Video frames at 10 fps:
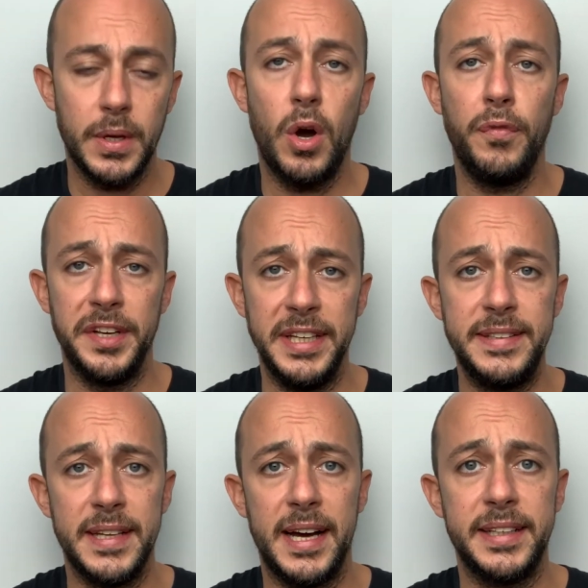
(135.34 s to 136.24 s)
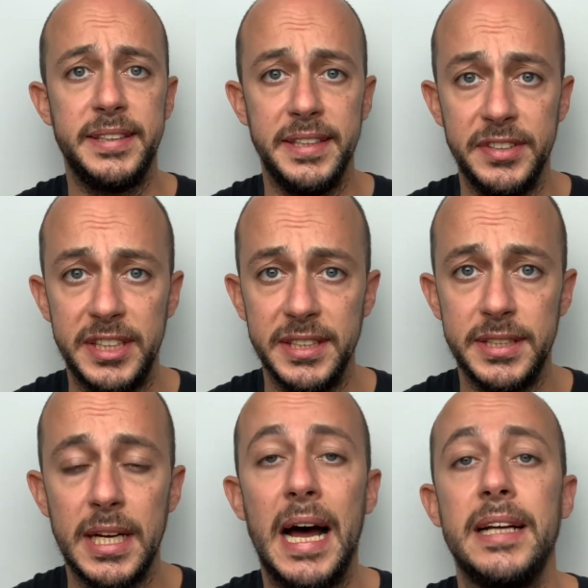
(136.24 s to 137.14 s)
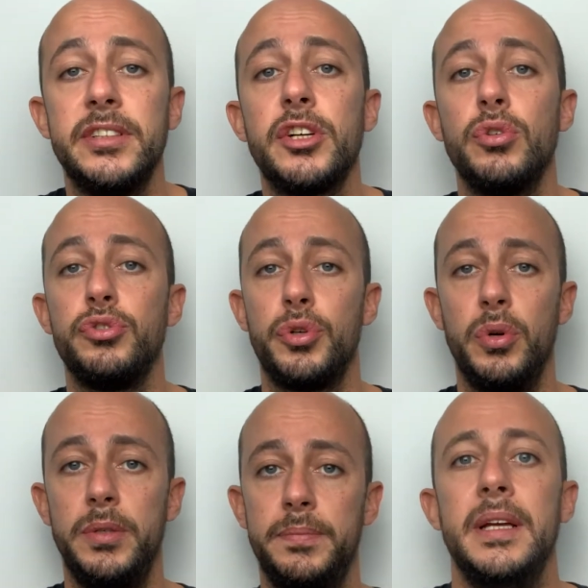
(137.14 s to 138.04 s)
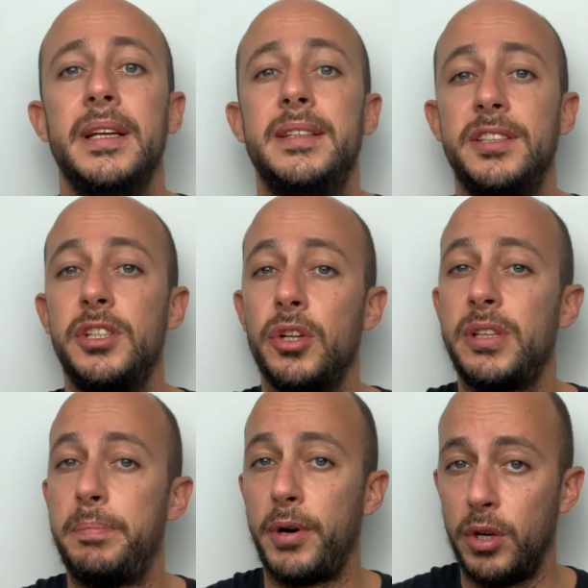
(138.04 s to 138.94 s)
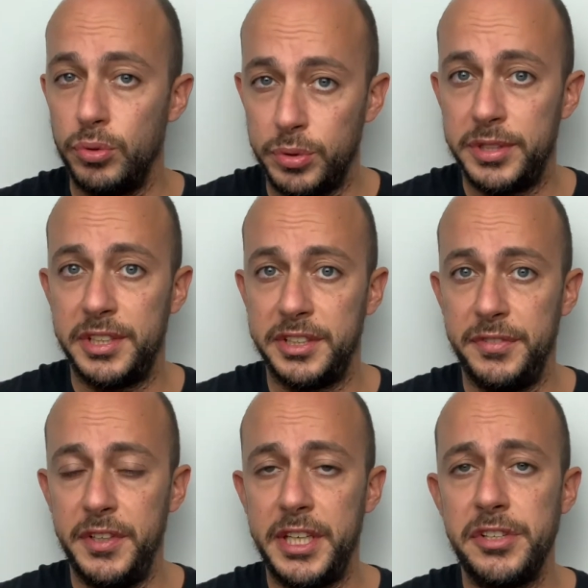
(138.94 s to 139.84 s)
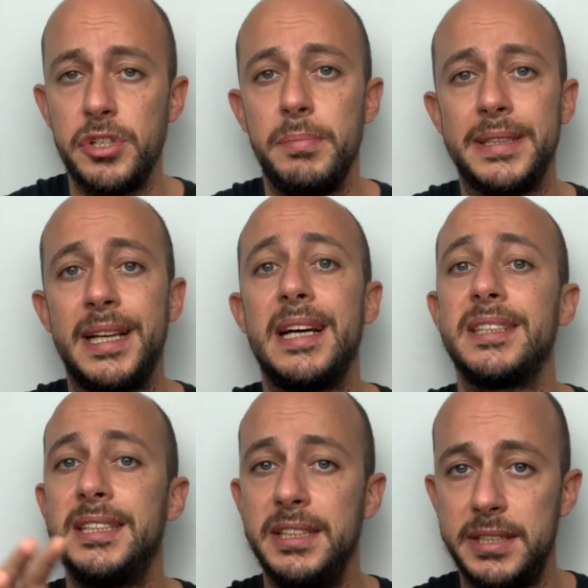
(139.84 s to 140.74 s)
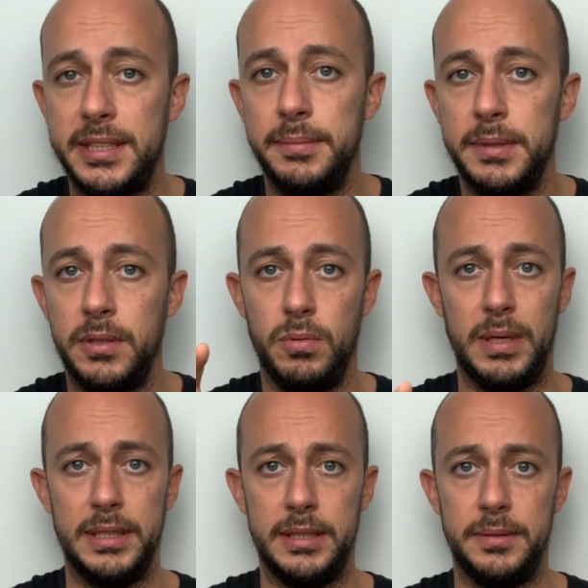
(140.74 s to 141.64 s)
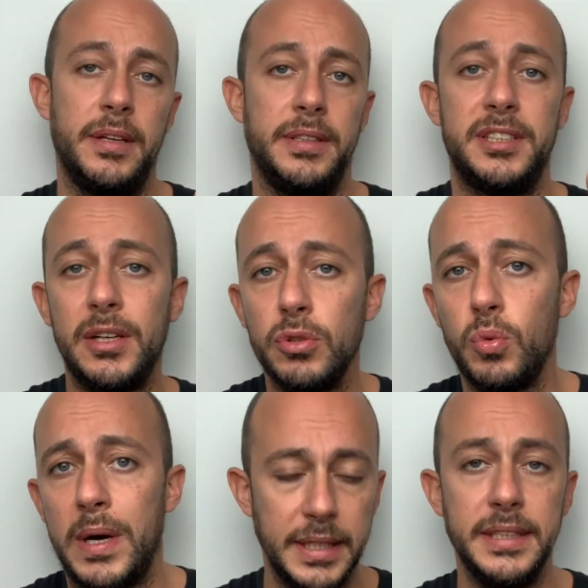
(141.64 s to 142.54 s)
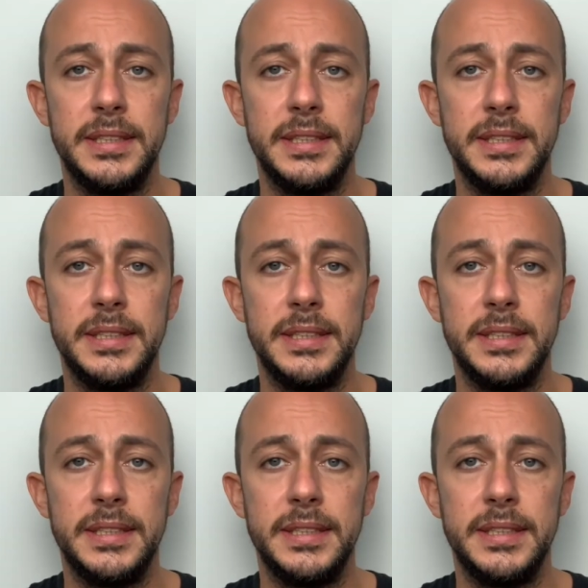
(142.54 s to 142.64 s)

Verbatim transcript: of its activities under control. It is not a product certification, but a system one. The second one is